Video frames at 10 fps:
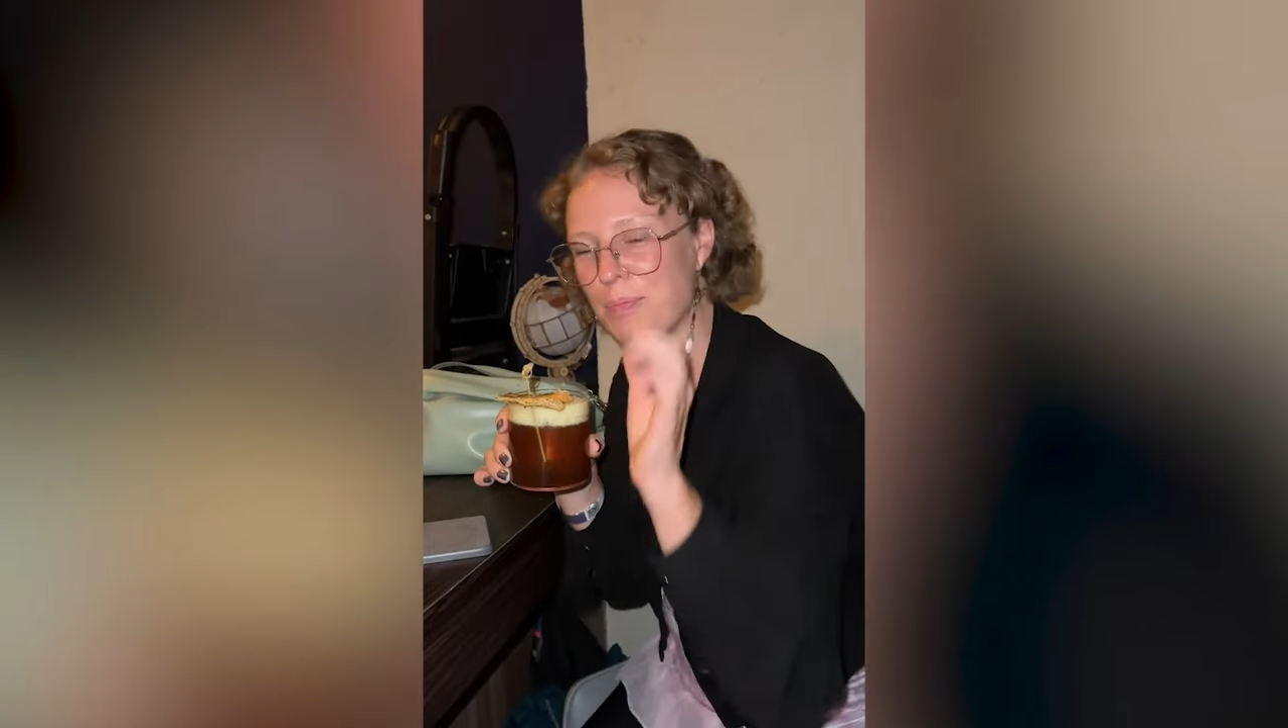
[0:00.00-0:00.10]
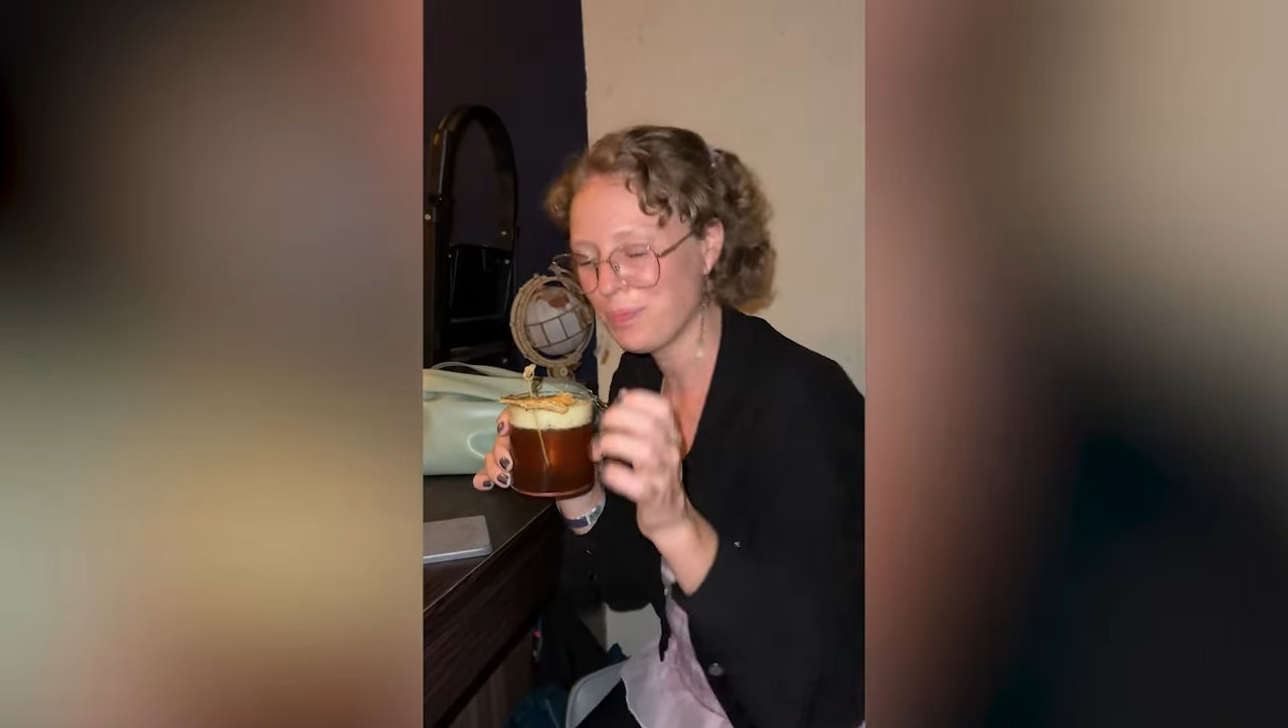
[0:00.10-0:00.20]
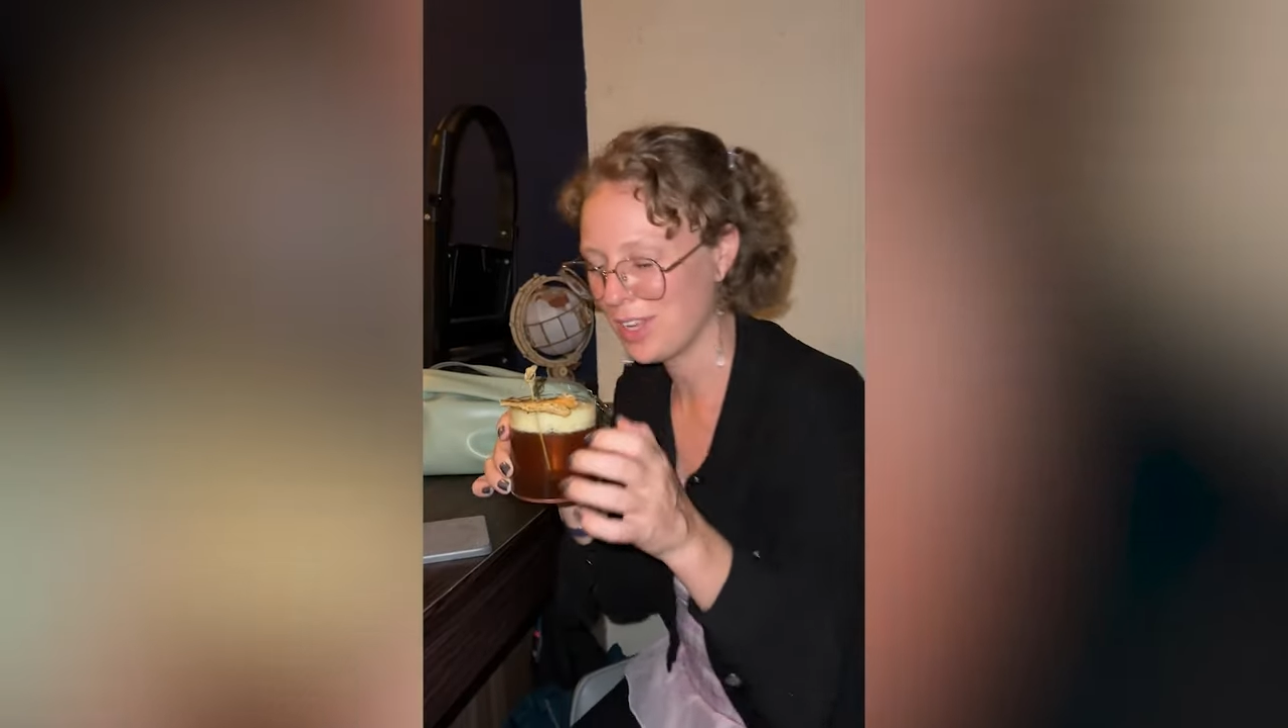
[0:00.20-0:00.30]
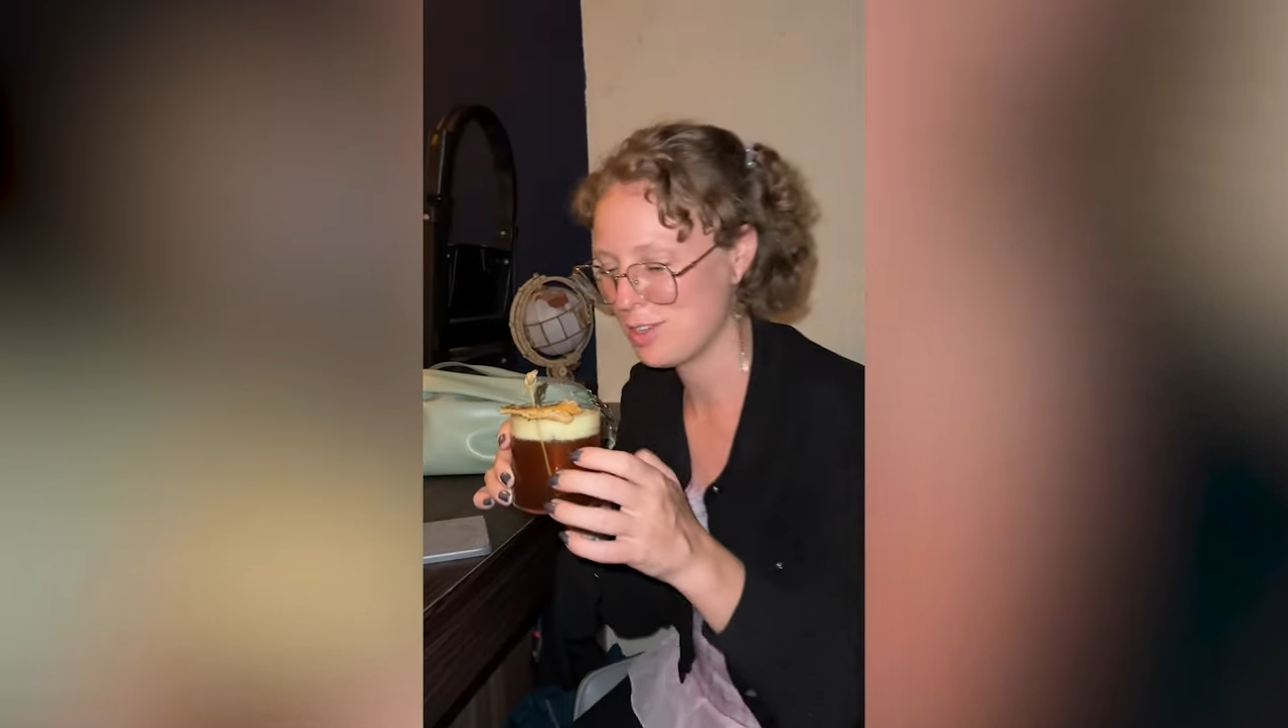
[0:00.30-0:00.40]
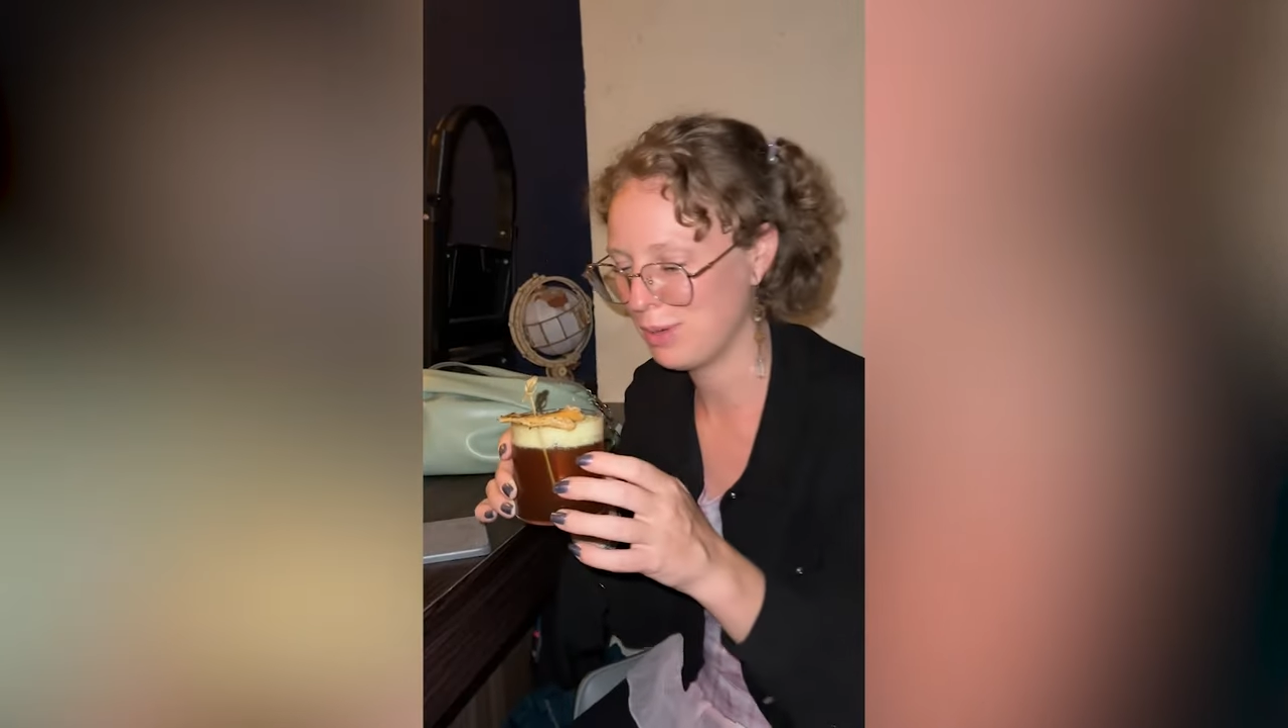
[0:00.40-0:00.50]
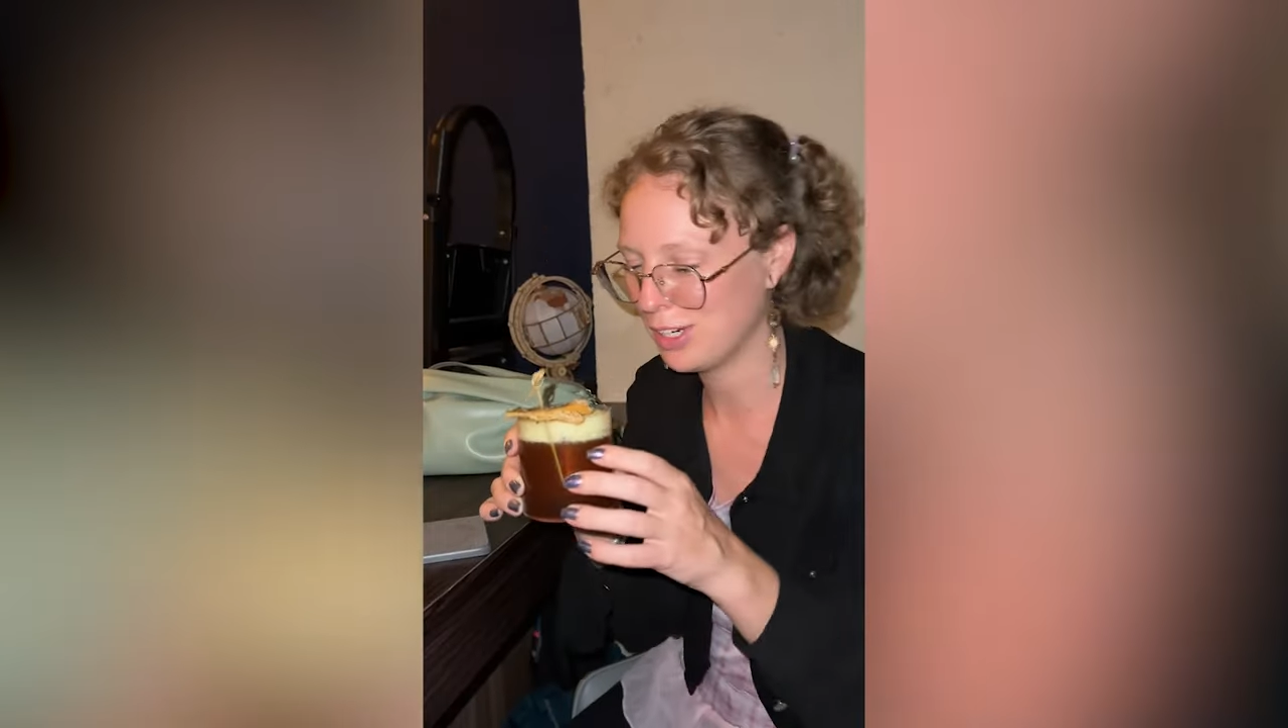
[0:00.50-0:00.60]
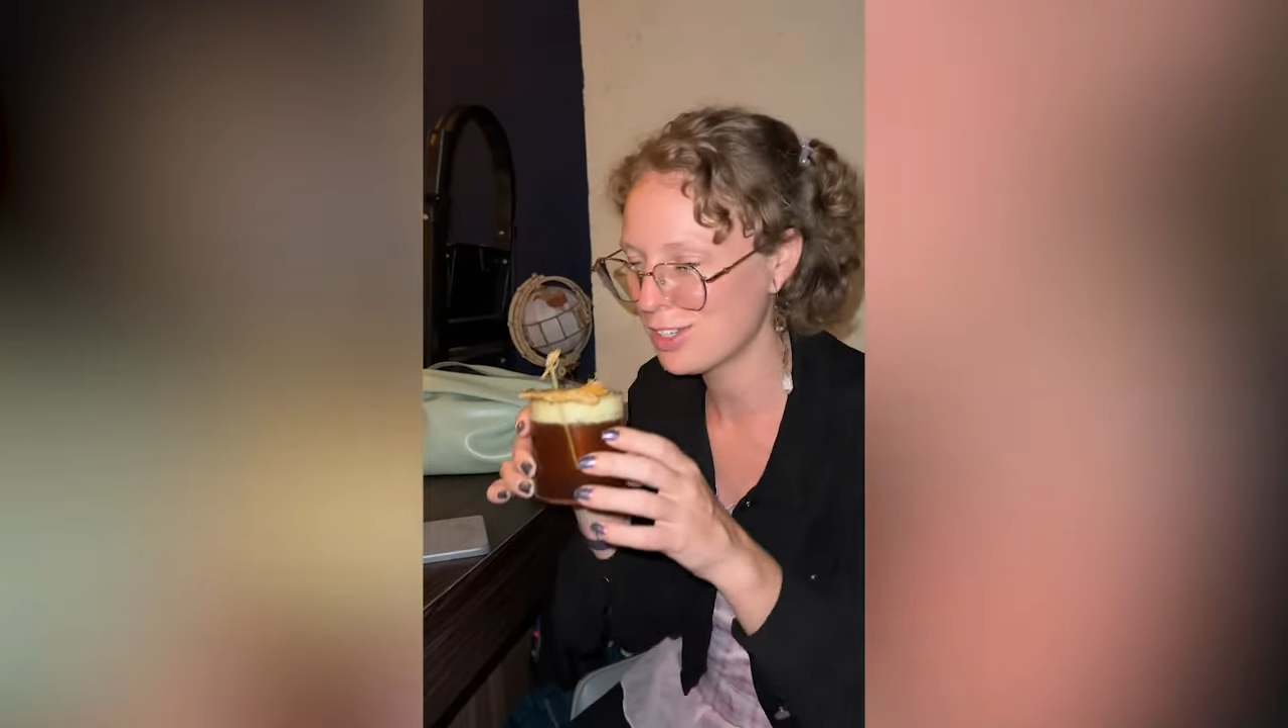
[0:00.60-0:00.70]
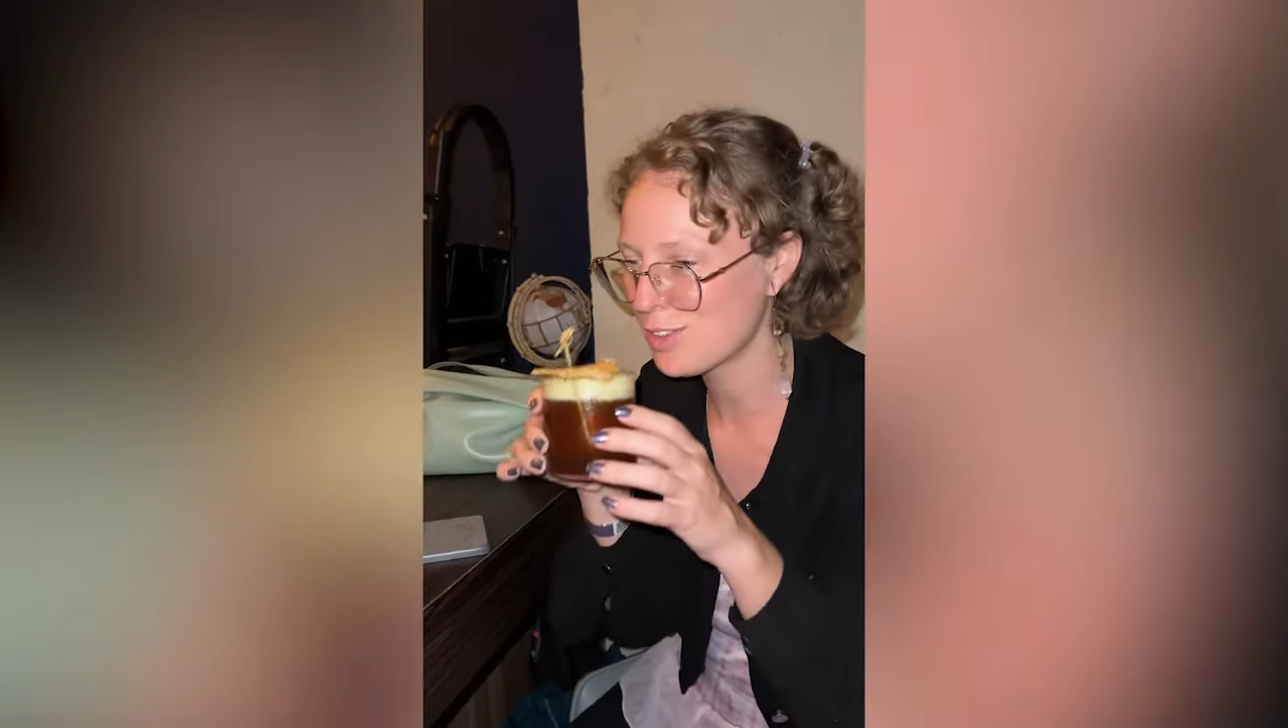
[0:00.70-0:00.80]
definitely